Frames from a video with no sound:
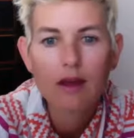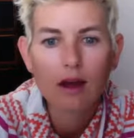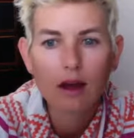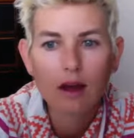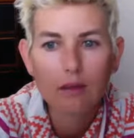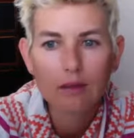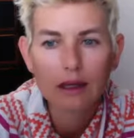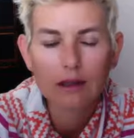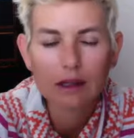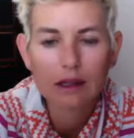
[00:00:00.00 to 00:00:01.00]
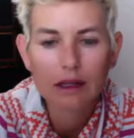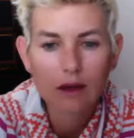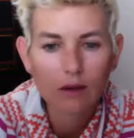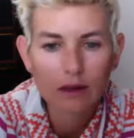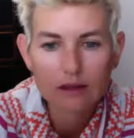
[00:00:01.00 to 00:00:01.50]
and getting
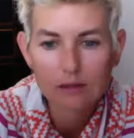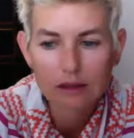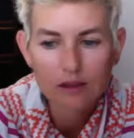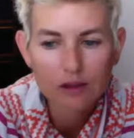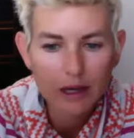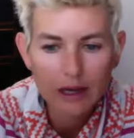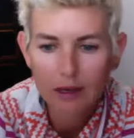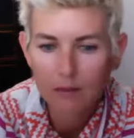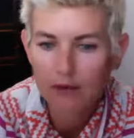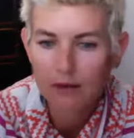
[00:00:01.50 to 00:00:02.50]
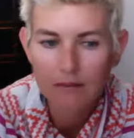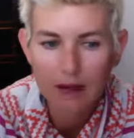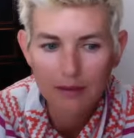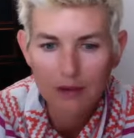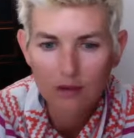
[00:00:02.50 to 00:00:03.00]
out as much as you can with the
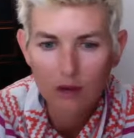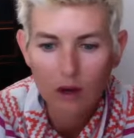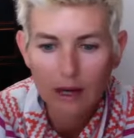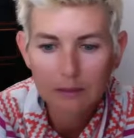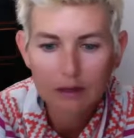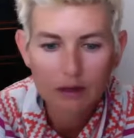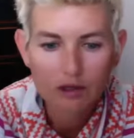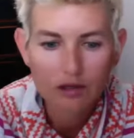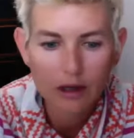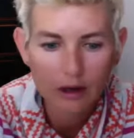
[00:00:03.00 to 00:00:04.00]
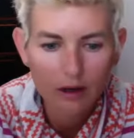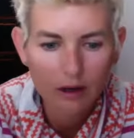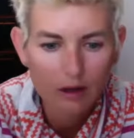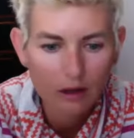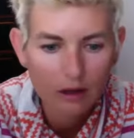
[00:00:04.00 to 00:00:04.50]
month. And so I'm going to
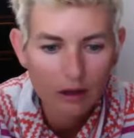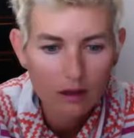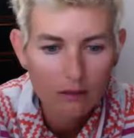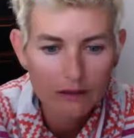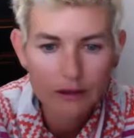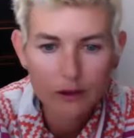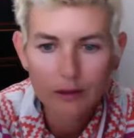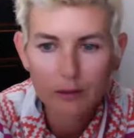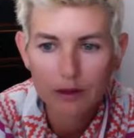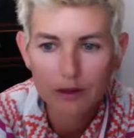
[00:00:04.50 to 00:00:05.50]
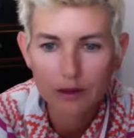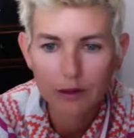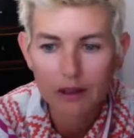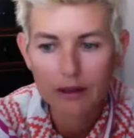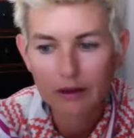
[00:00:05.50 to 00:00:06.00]
share my screen with you
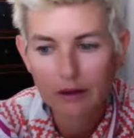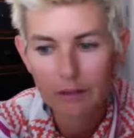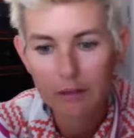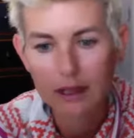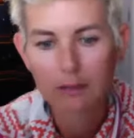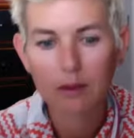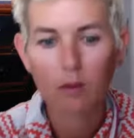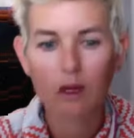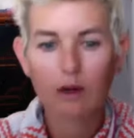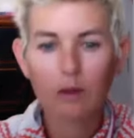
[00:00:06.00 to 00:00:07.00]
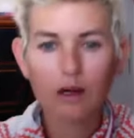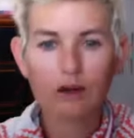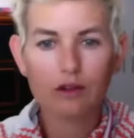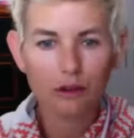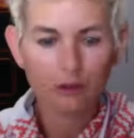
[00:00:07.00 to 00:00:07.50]
in here in a minute, but what I want
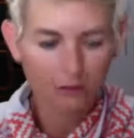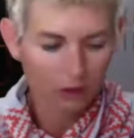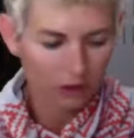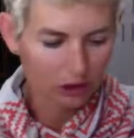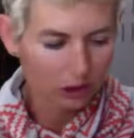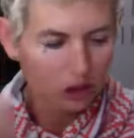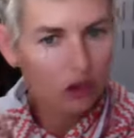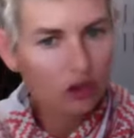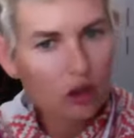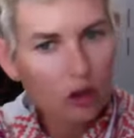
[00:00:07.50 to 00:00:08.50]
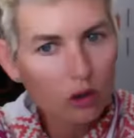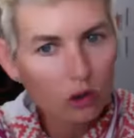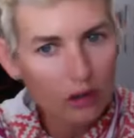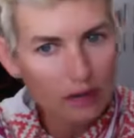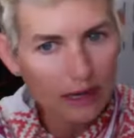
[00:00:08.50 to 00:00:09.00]
to do first is just show you
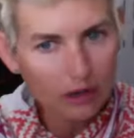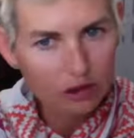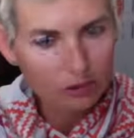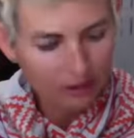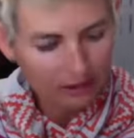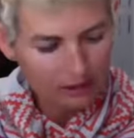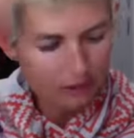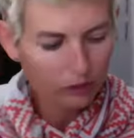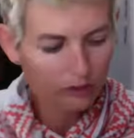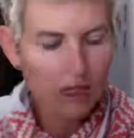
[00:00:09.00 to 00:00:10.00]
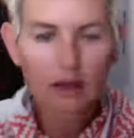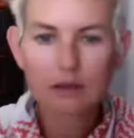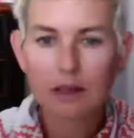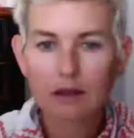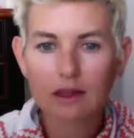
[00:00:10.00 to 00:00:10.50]
these action plans, and we've talked
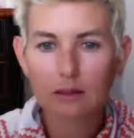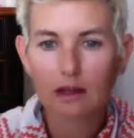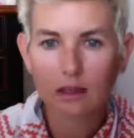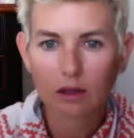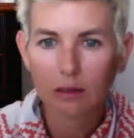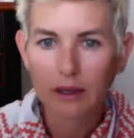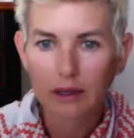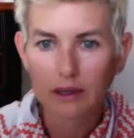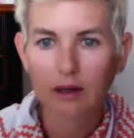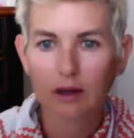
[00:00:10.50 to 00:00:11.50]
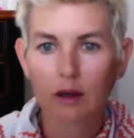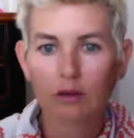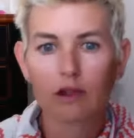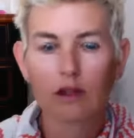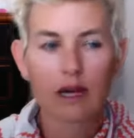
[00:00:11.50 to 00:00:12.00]
about them a little bit here
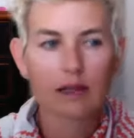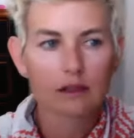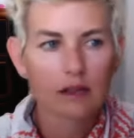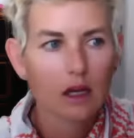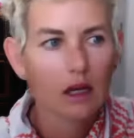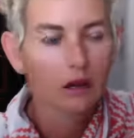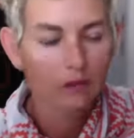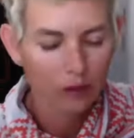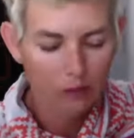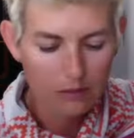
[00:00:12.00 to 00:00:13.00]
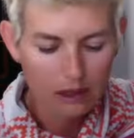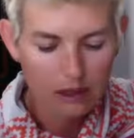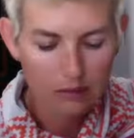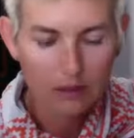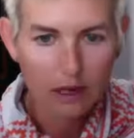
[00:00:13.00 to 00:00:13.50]
over the last few
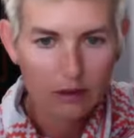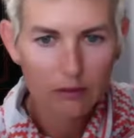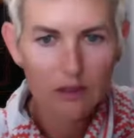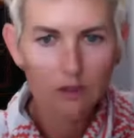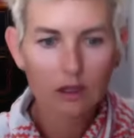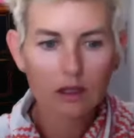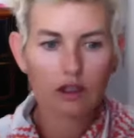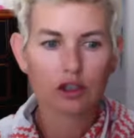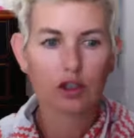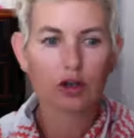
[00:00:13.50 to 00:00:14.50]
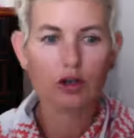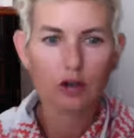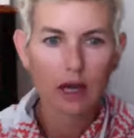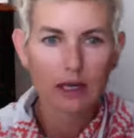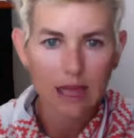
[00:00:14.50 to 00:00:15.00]
months, but I really want to just show you
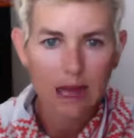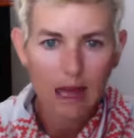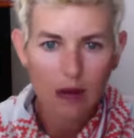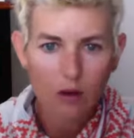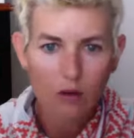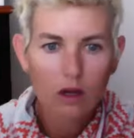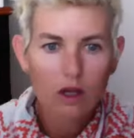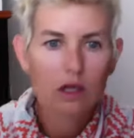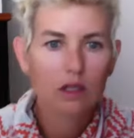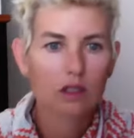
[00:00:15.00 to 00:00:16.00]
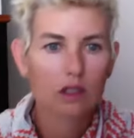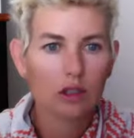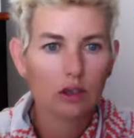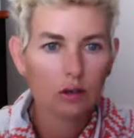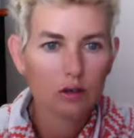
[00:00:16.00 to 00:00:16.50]
guys how to
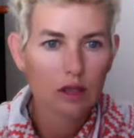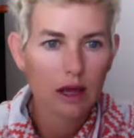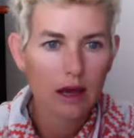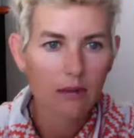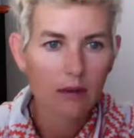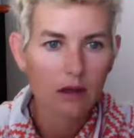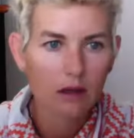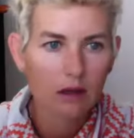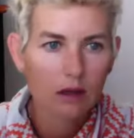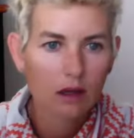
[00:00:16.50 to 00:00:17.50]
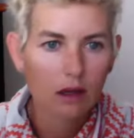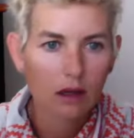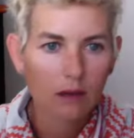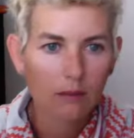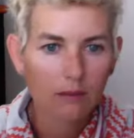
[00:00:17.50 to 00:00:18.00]
use them,
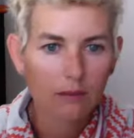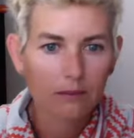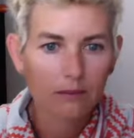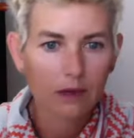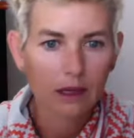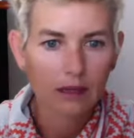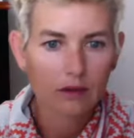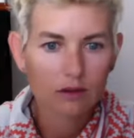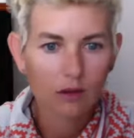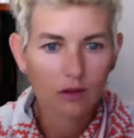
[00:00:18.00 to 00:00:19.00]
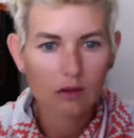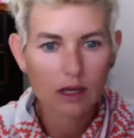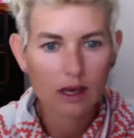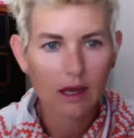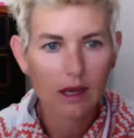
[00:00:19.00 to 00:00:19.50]
and so you
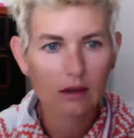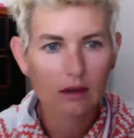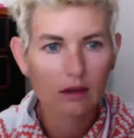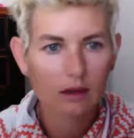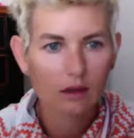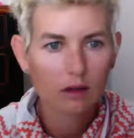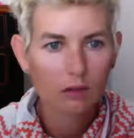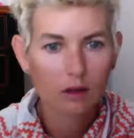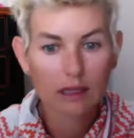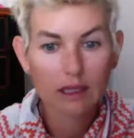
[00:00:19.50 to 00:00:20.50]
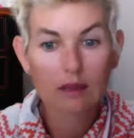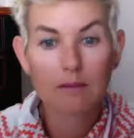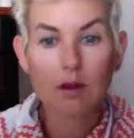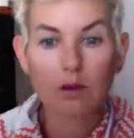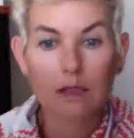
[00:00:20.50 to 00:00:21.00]
can really get the
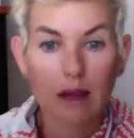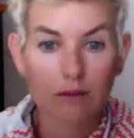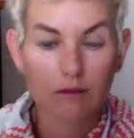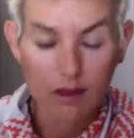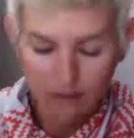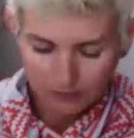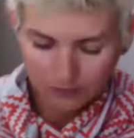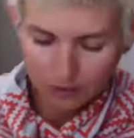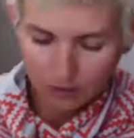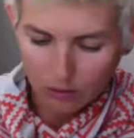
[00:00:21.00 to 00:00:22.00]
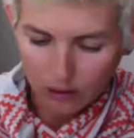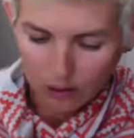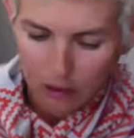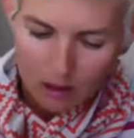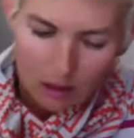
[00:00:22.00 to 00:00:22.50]
most out of them.
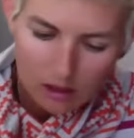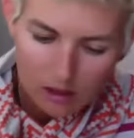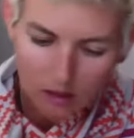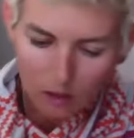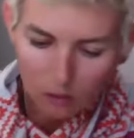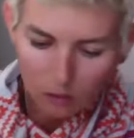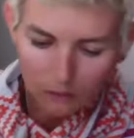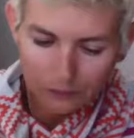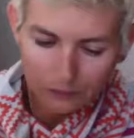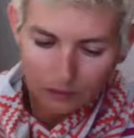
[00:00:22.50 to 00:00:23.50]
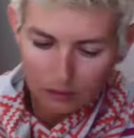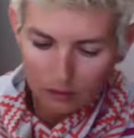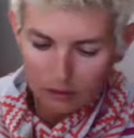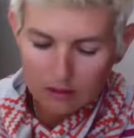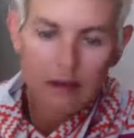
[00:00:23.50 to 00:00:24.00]
Okay, so
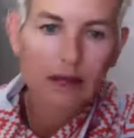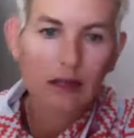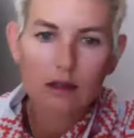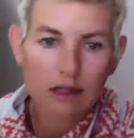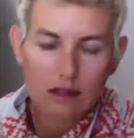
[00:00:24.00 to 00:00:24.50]
depending